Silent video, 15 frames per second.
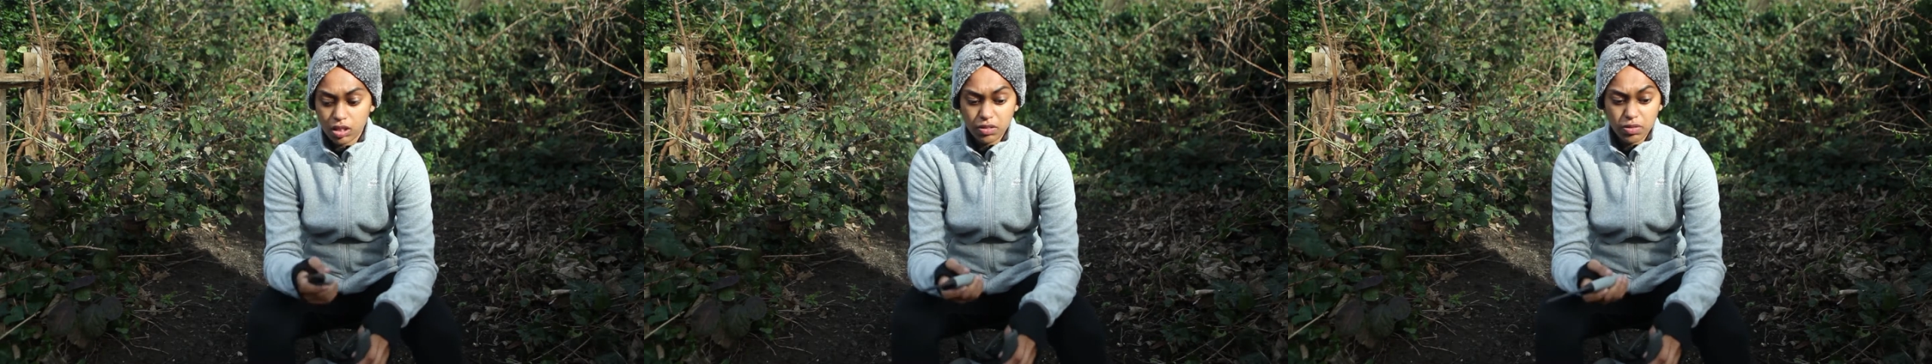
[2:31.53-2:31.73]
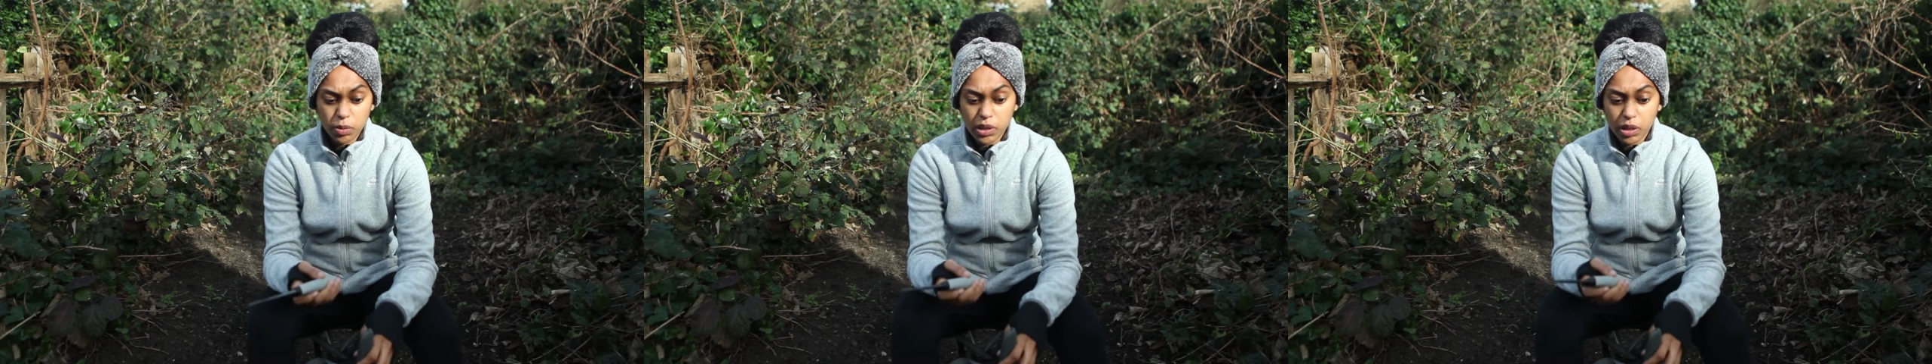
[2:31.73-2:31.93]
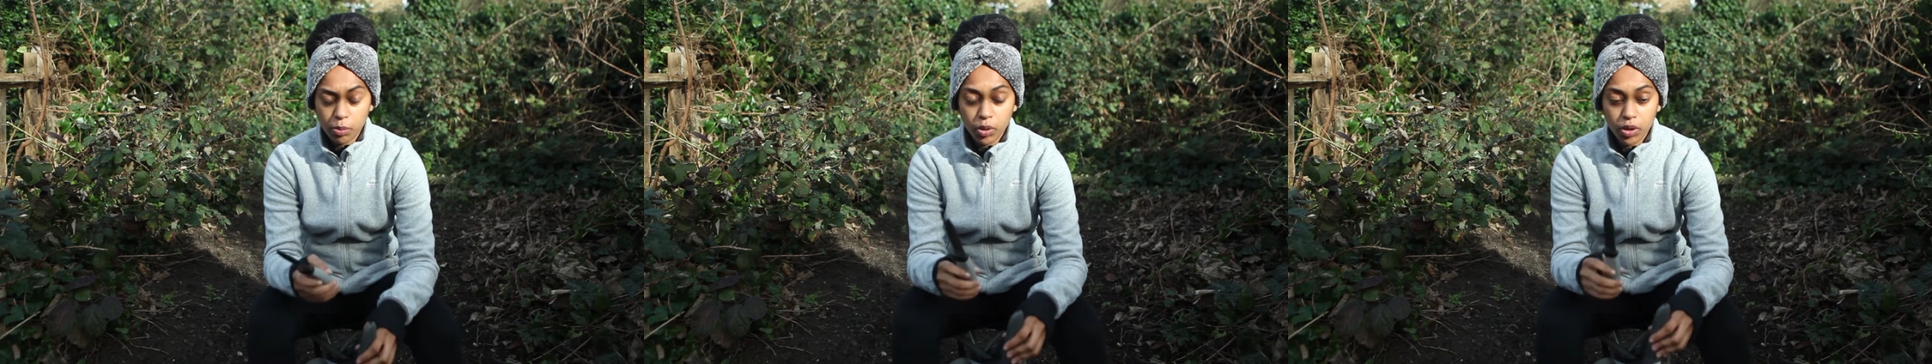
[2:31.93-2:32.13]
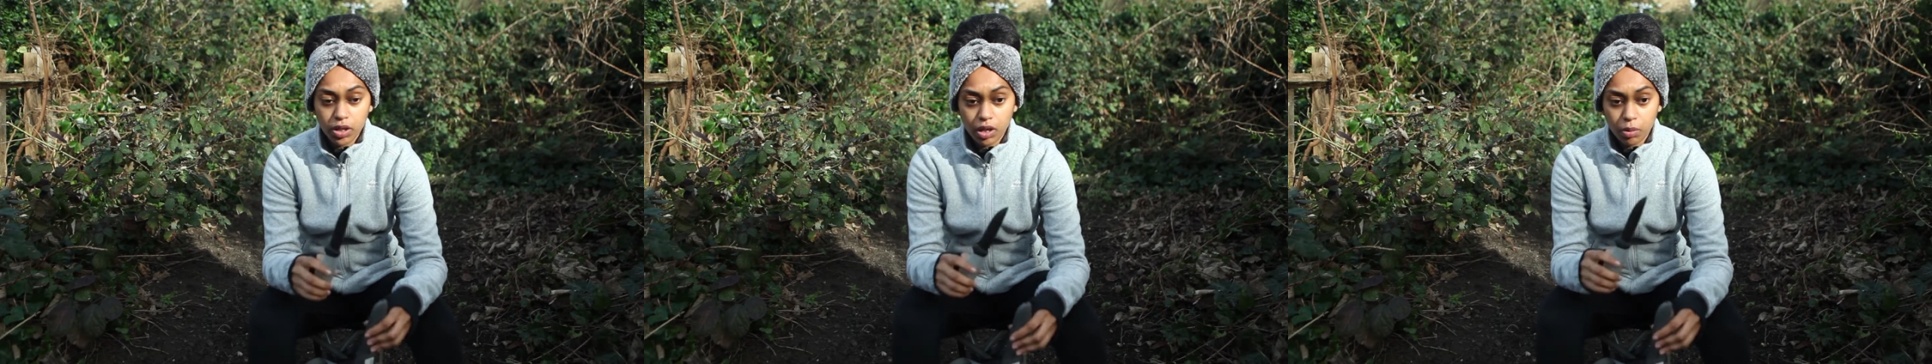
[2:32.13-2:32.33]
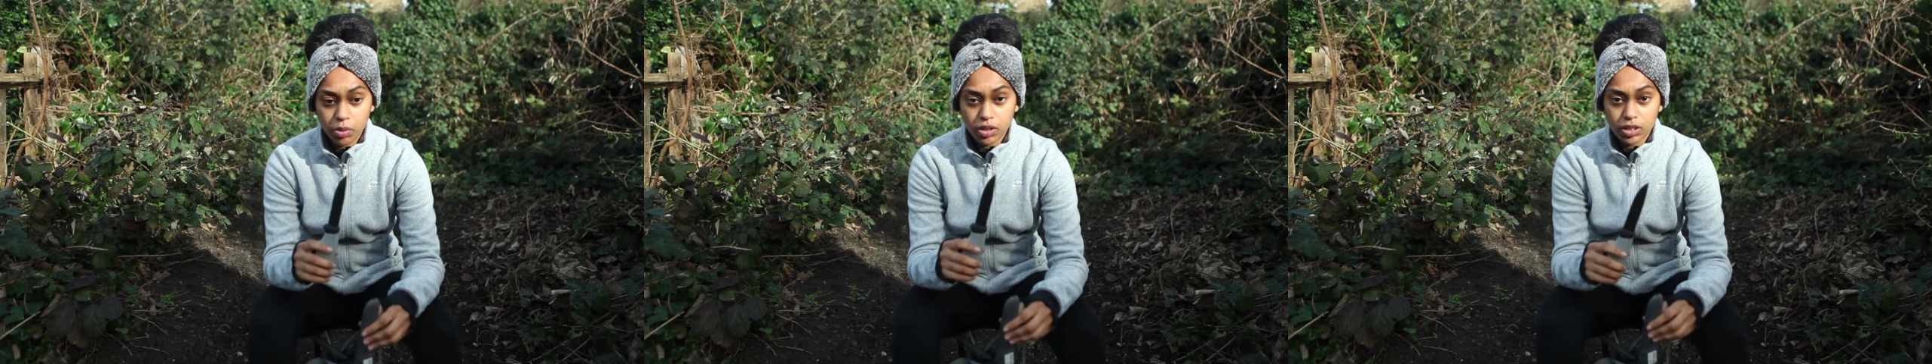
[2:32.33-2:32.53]
even when you're putting
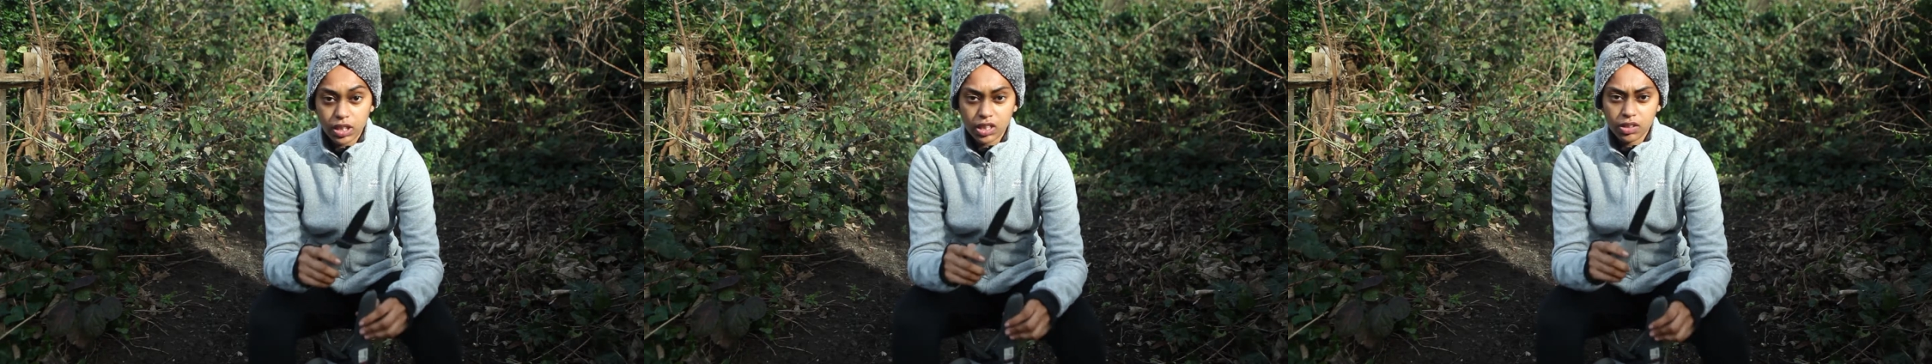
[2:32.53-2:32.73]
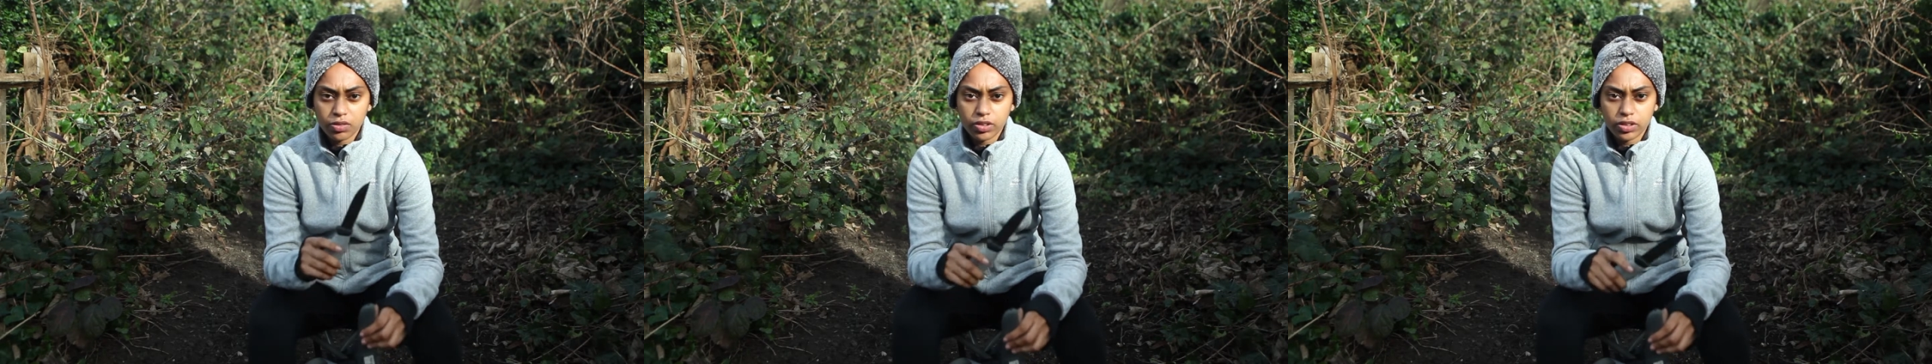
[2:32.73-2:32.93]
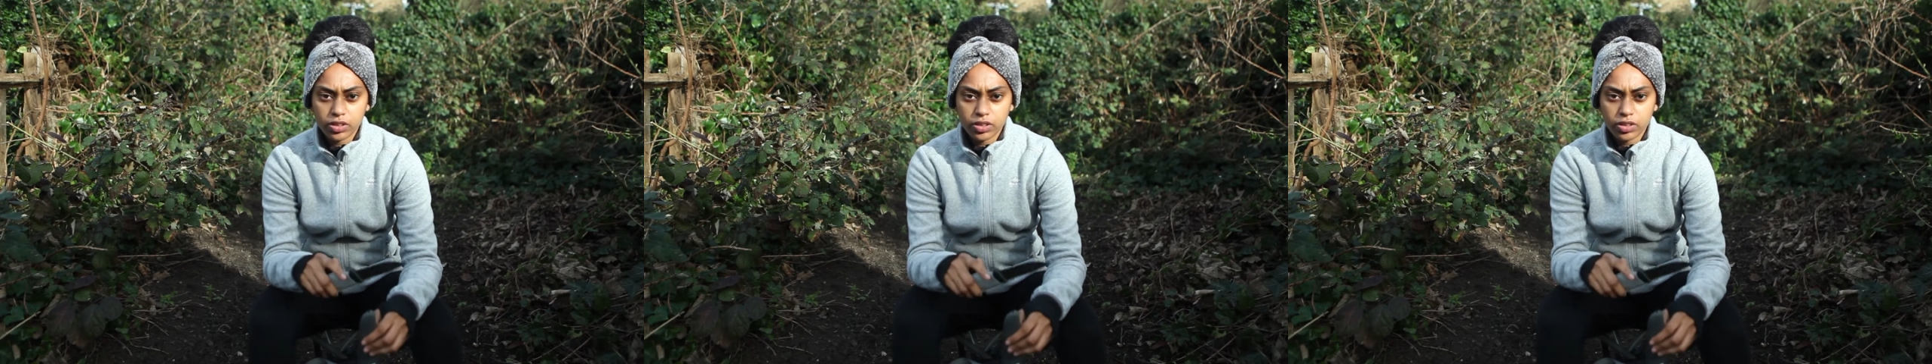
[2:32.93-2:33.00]
up your tent for